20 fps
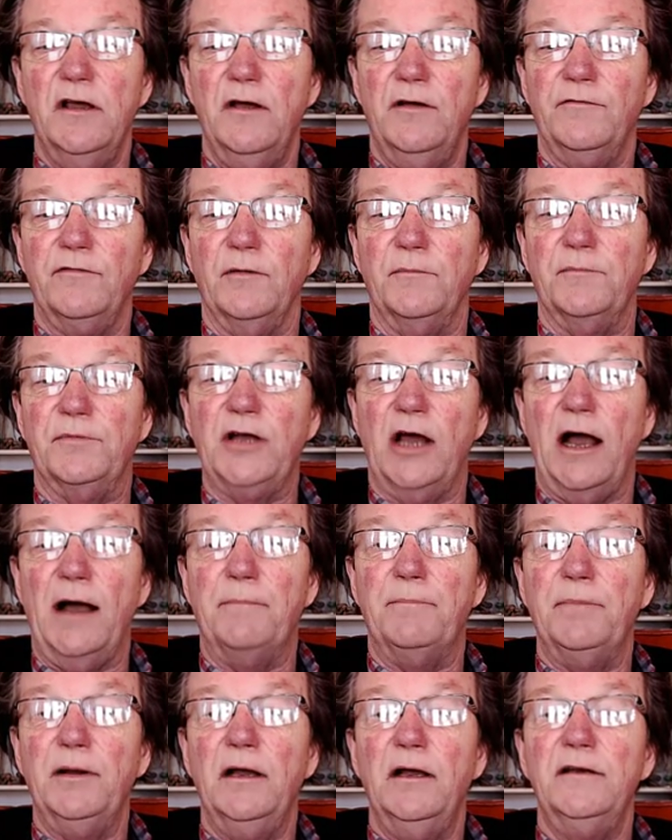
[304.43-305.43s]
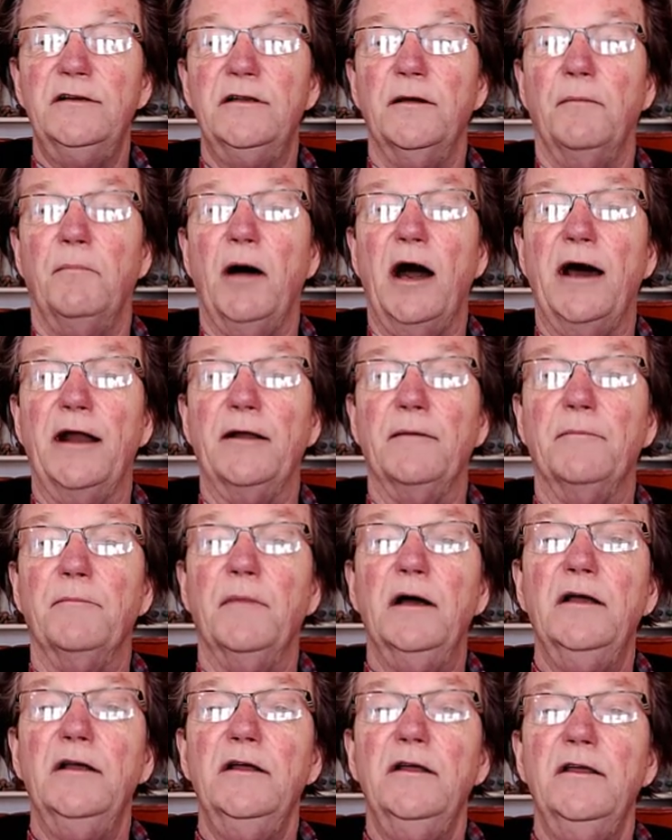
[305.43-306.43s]
from top to bottom.
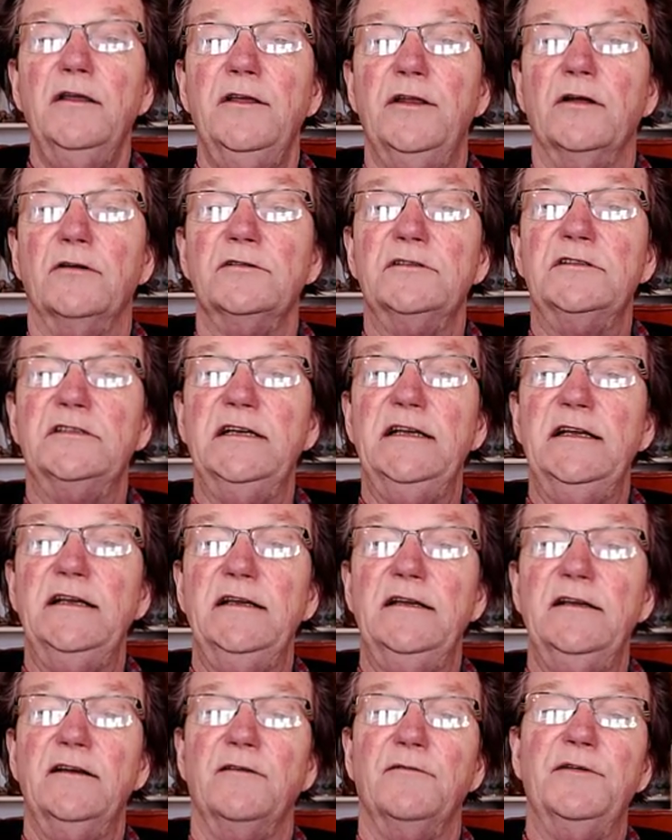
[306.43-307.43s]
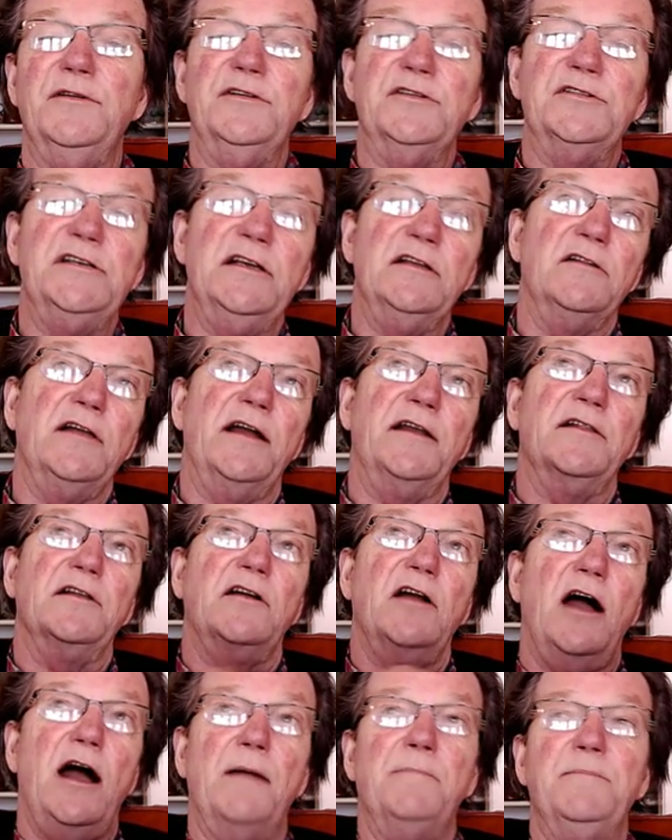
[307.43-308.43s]
You don't see, you know, when you see a lot of the
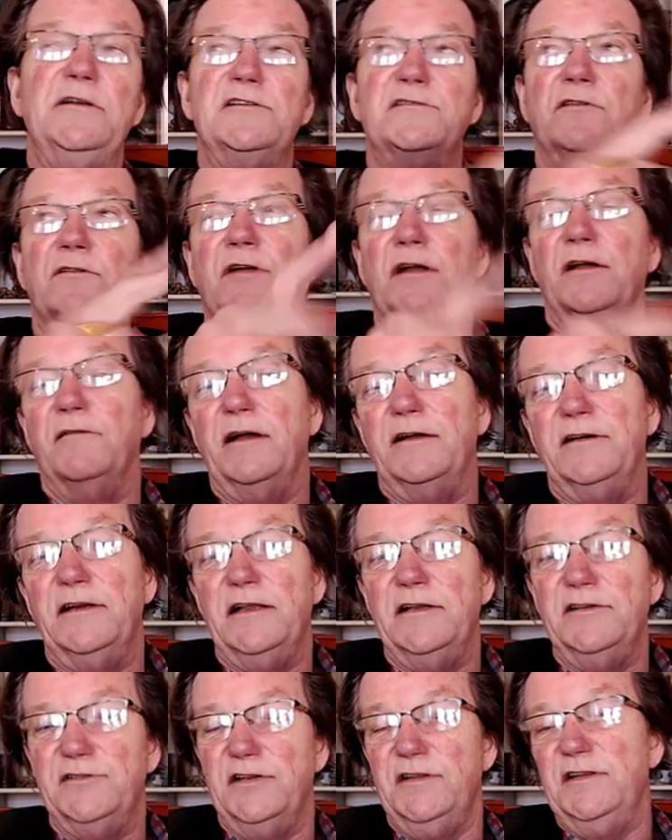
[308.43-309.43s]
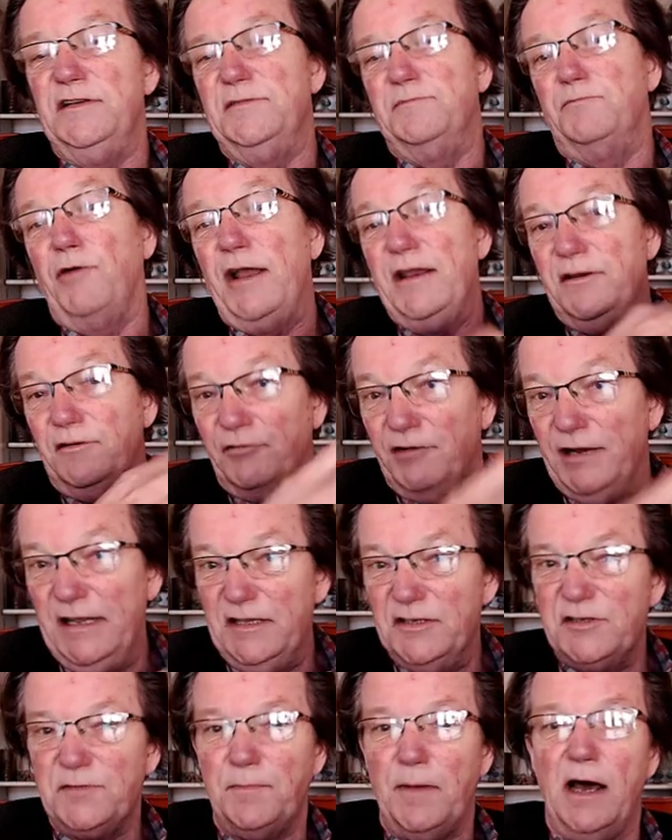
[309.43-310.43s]
copies floating around today, you see these bright
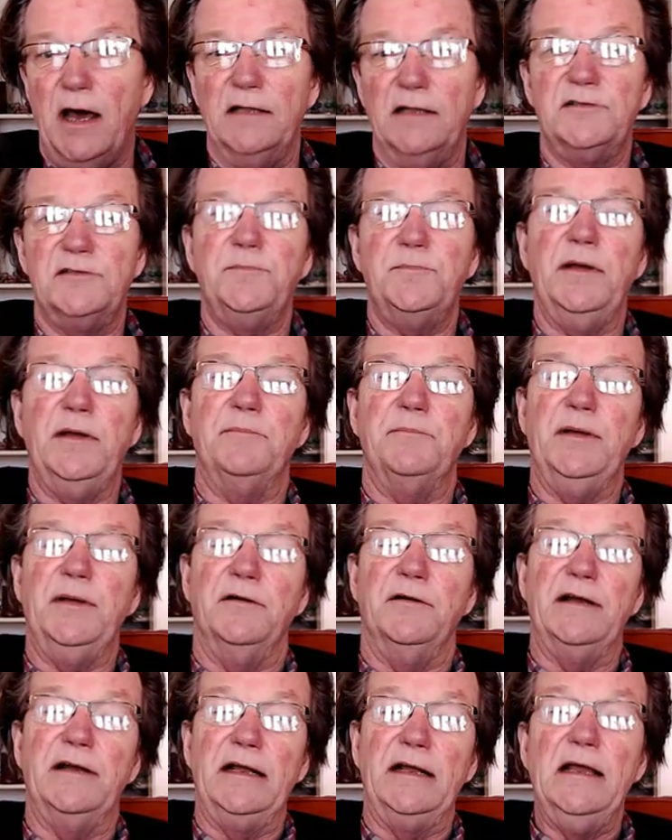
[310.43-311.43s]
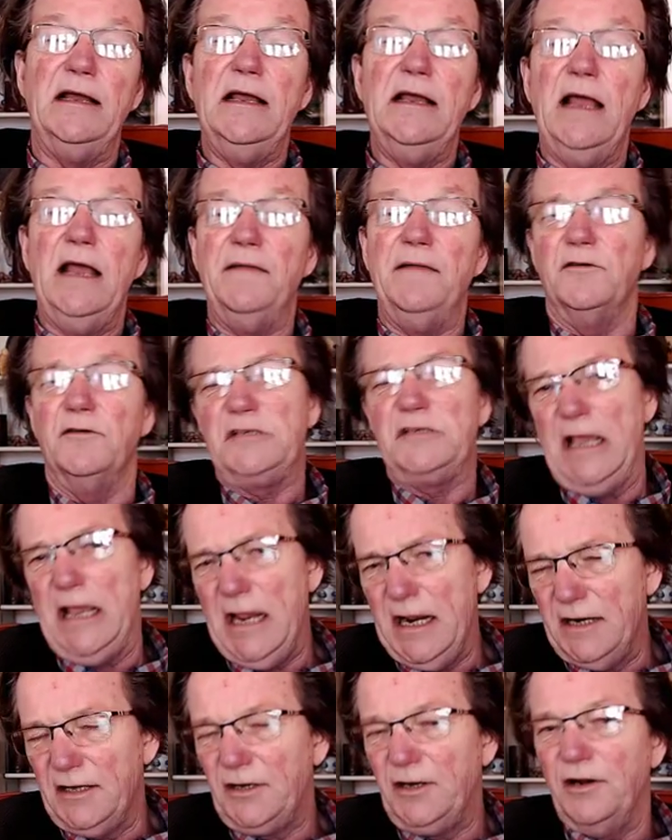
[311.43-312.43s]
green spots bearing, and those
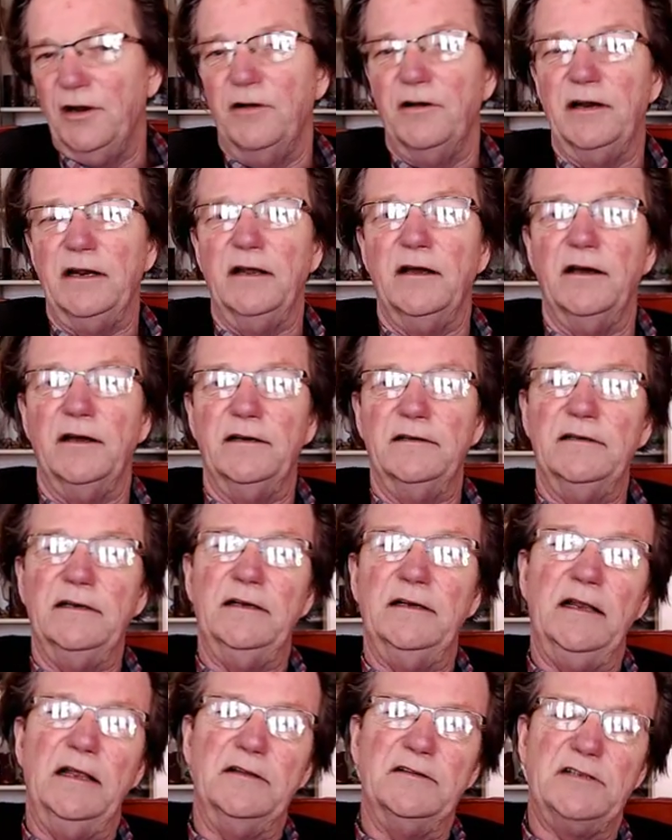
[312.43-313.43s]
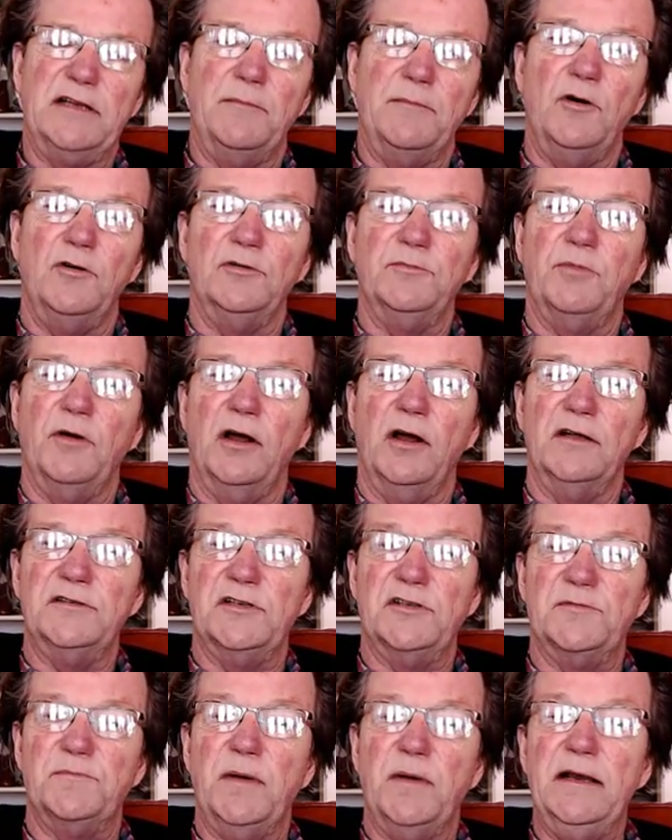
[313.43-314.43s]
can occur in some old
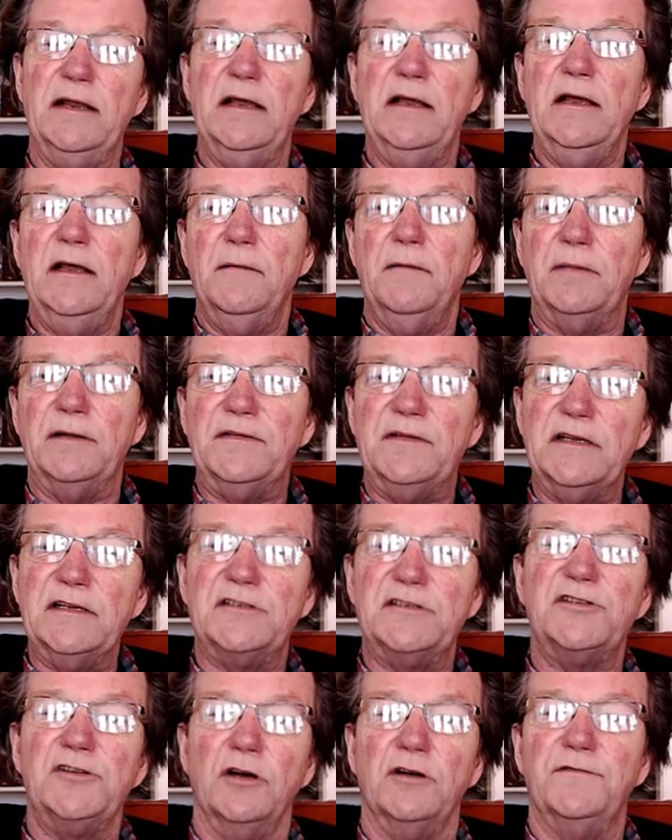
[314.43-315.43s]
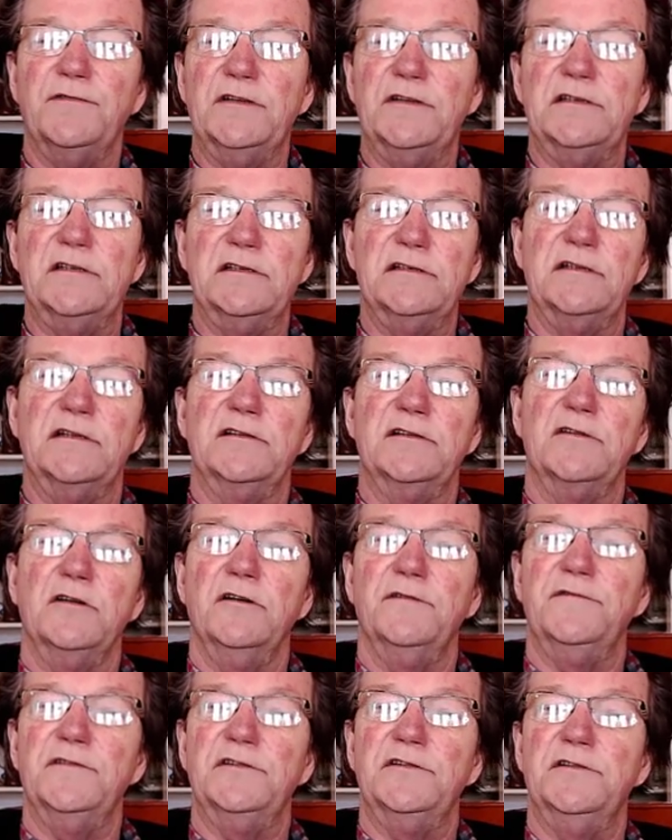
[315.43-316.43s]
bronzes, but this surface is the
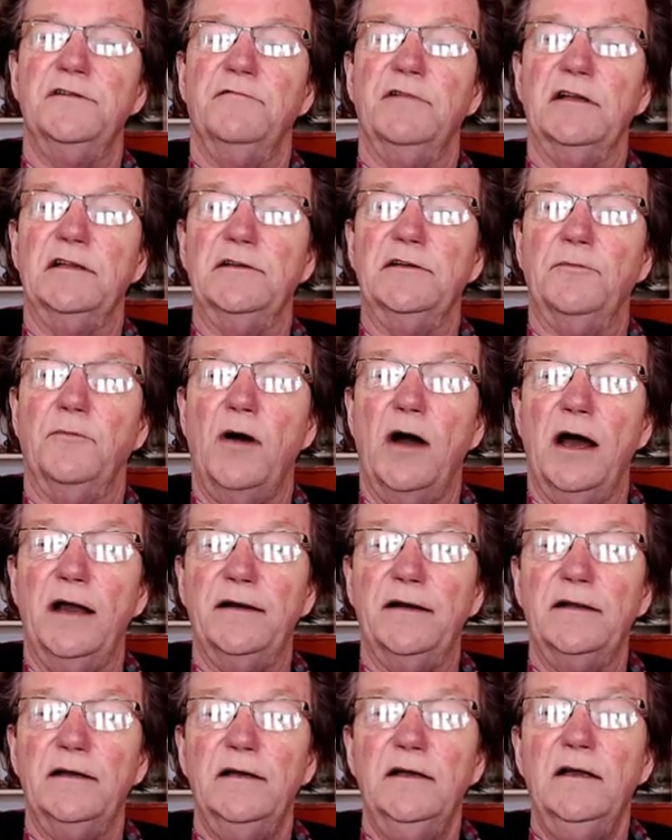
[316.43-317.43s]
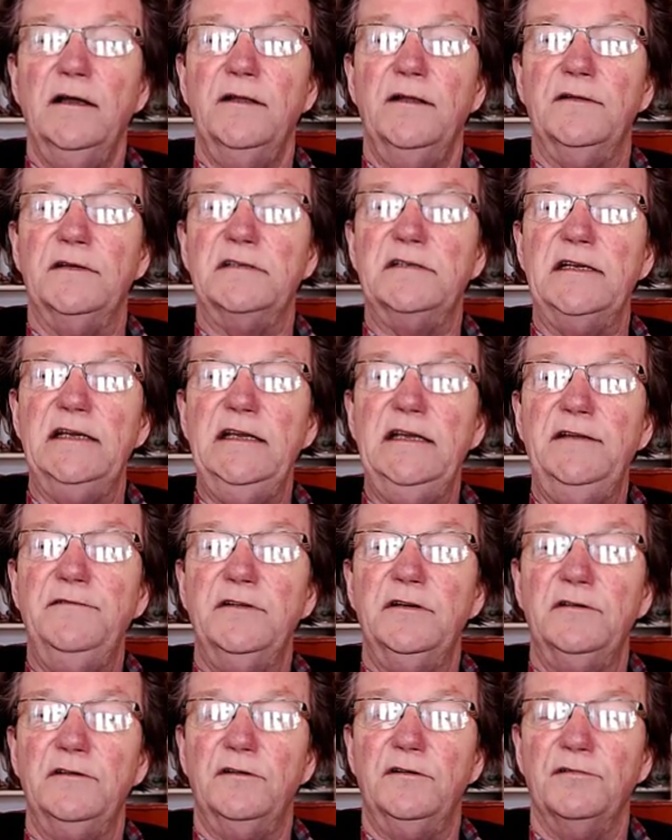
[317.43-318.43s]
surface you really want. This
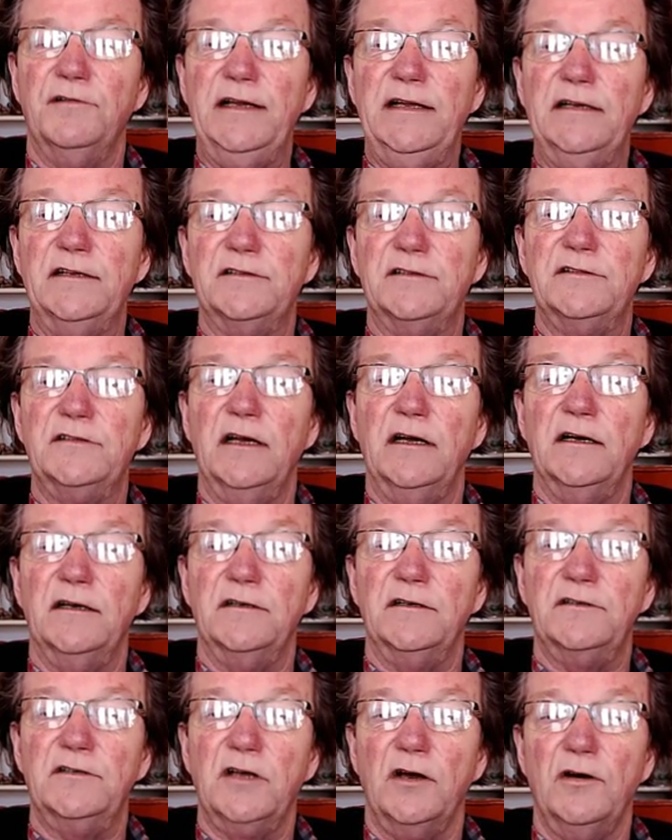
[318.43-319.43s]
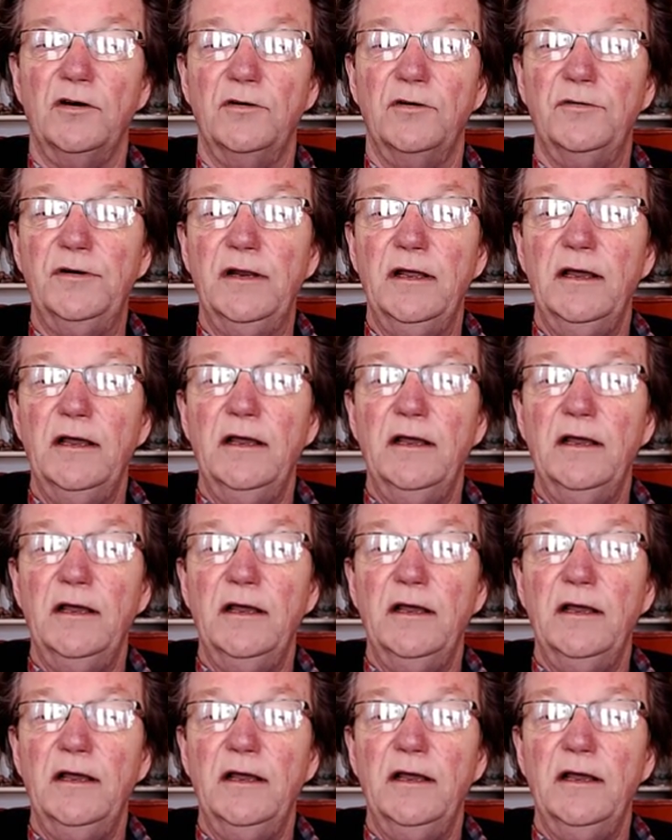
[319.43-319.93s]
even greenish tone,